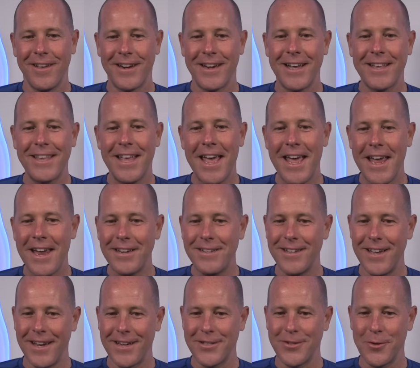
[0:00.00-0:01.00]
Got the hey
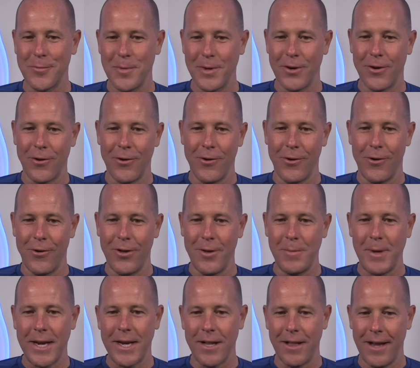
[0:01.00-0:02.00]
text from a girl in
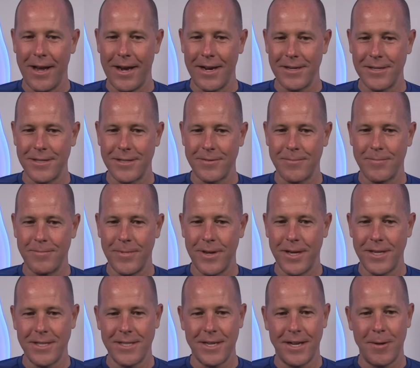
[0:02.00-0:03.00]
my class, and
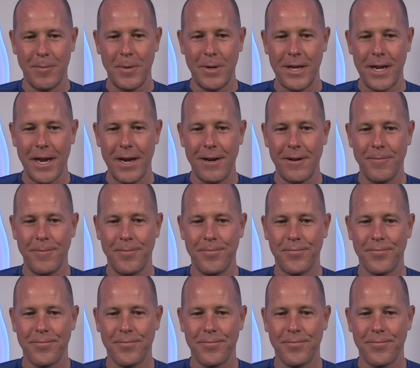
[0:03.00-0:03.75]
I set up a date.